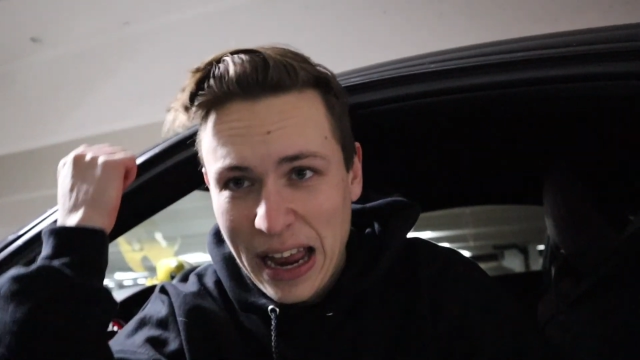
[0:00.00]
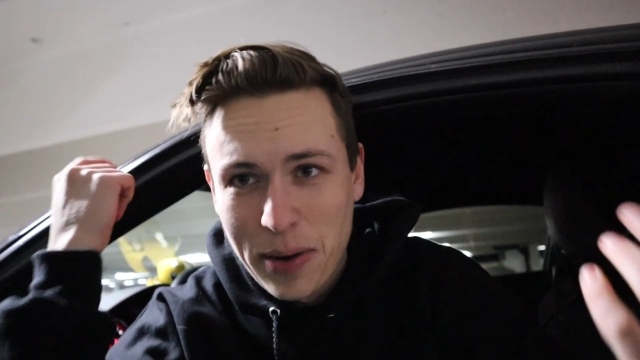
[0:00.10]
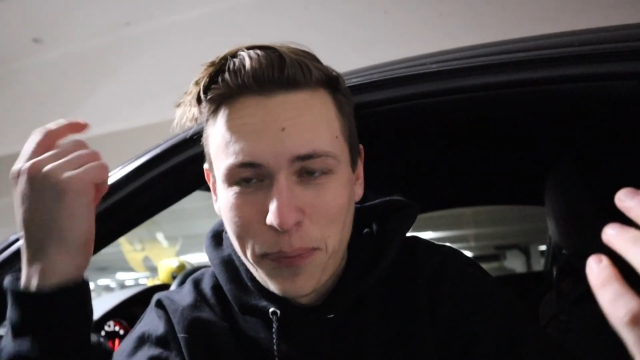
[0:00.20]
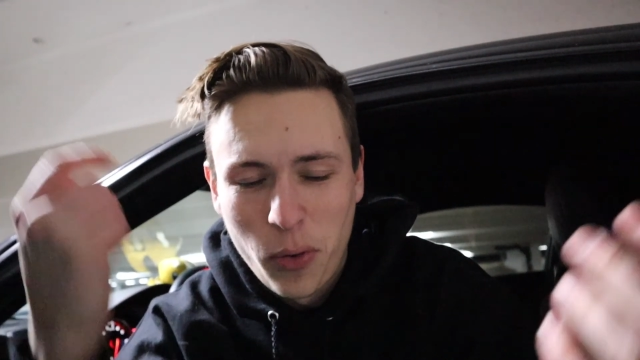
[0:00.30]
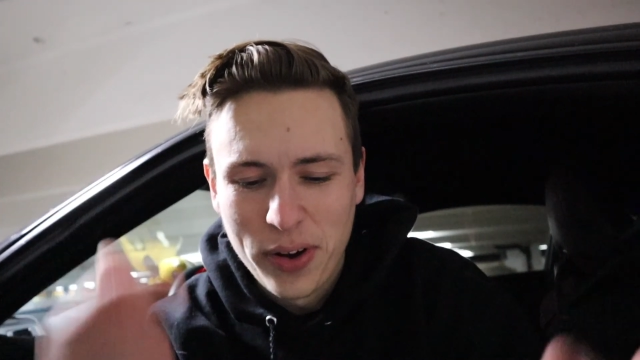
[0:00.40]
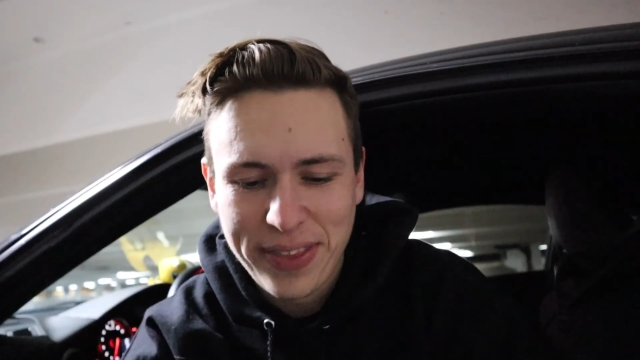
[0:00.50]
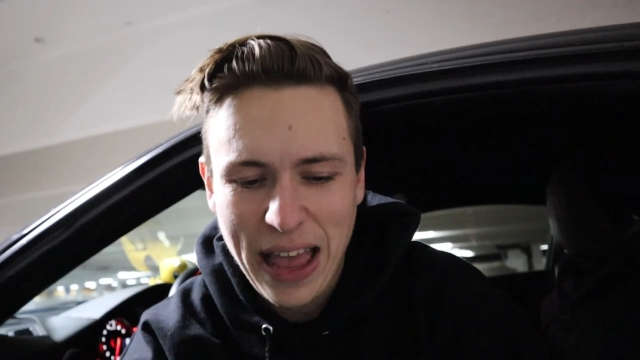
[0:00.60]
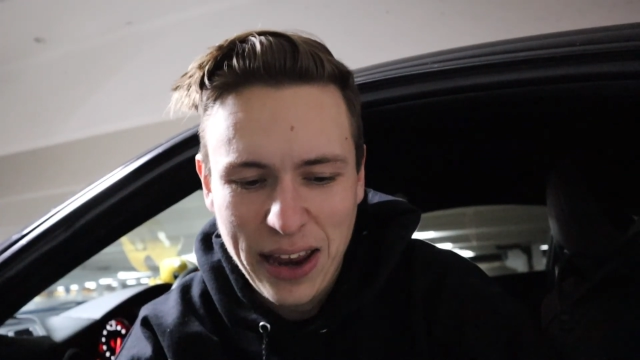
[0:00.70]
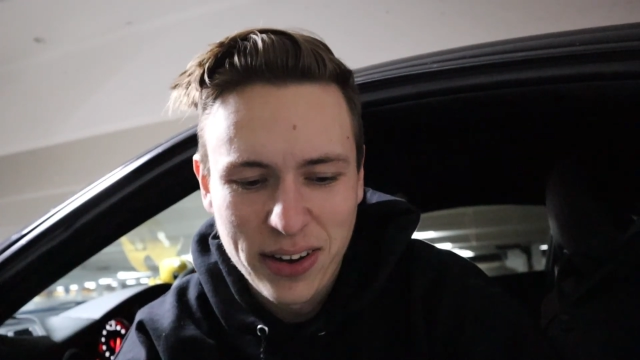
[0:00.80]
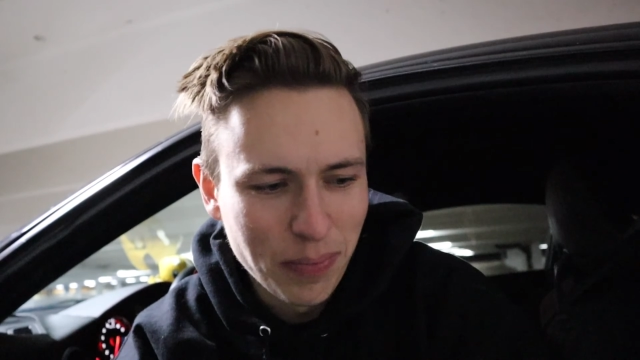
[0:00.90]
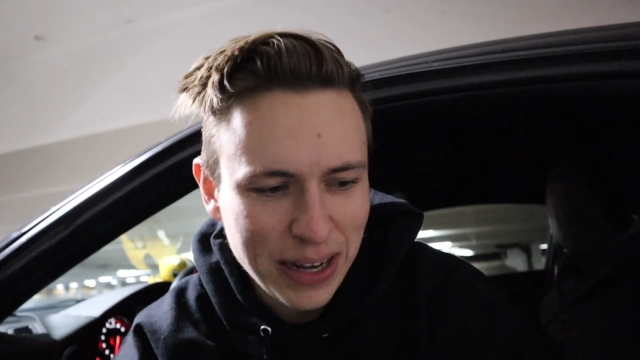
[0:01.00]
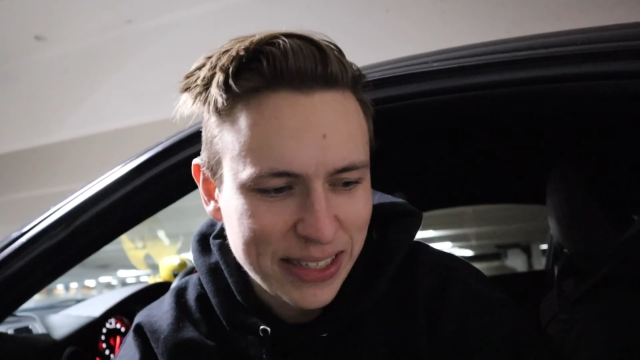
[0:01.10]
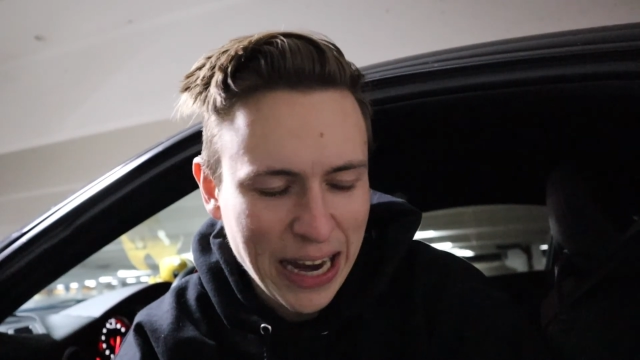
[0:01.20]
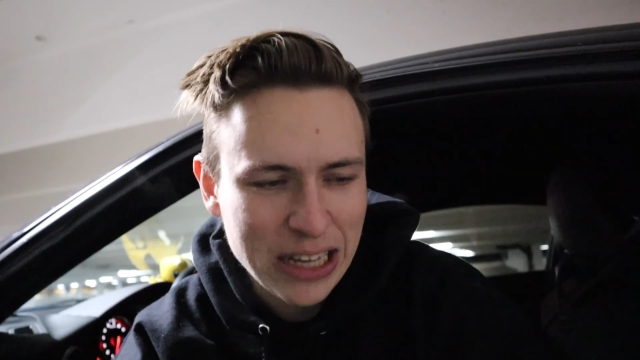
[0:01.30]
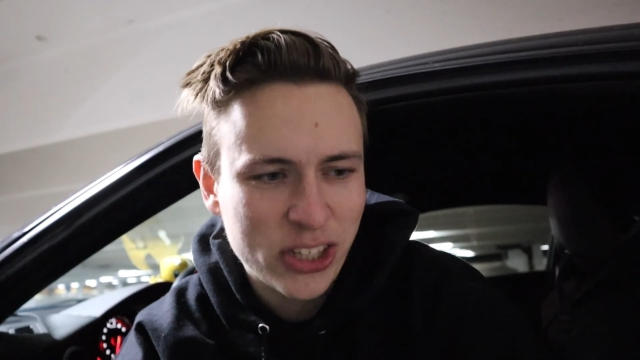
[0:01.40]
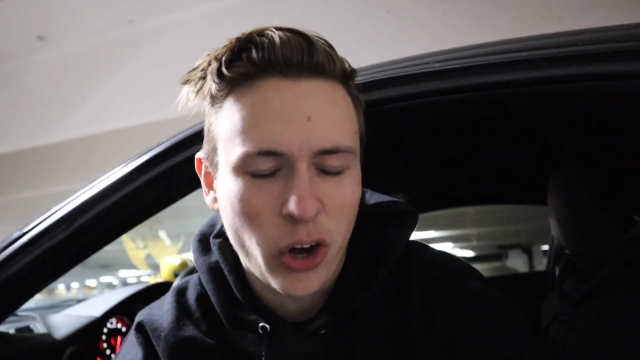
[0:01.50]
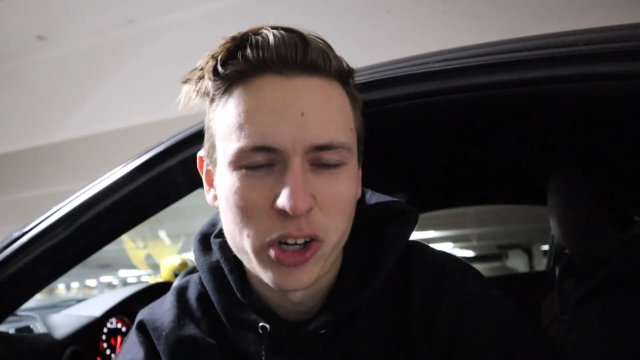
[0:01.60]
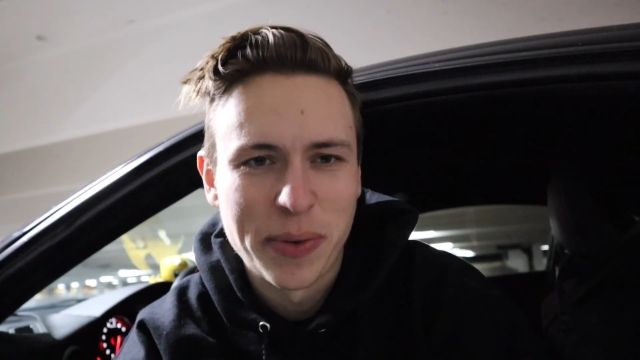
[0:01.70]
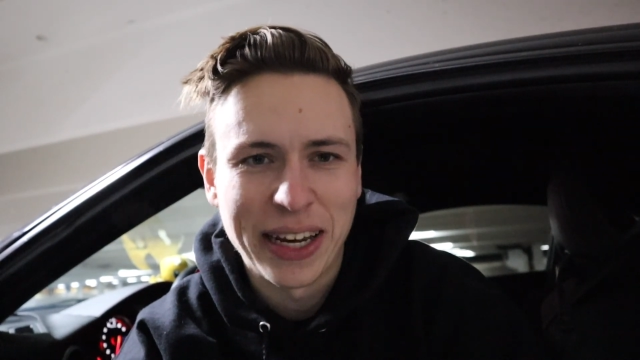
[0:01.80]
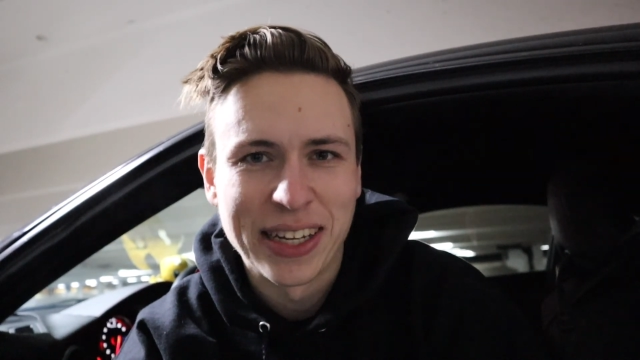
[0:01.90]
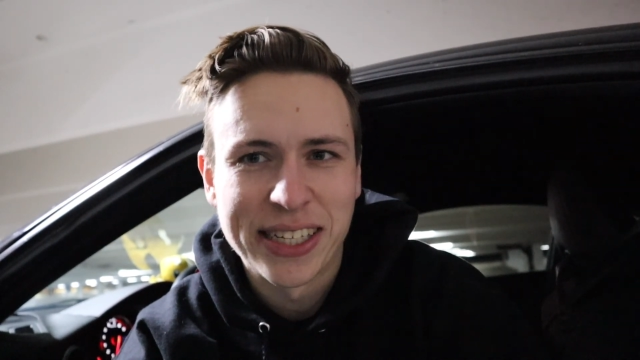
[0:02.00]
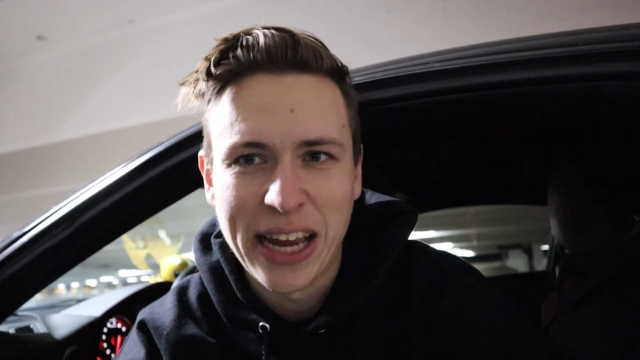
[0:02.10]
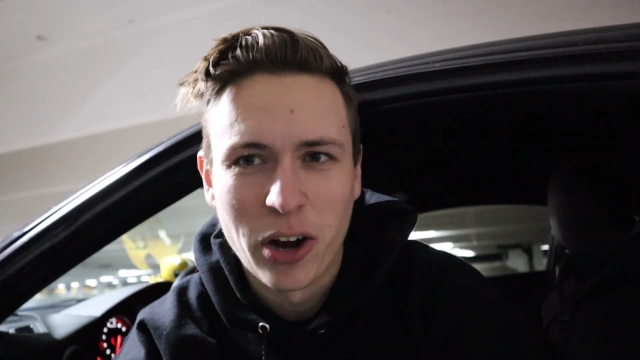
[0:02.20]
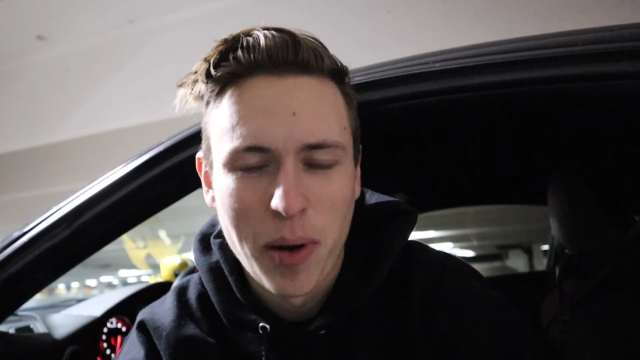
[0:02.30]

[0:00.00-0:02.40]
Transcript: At a point that my dad's car is making a sound,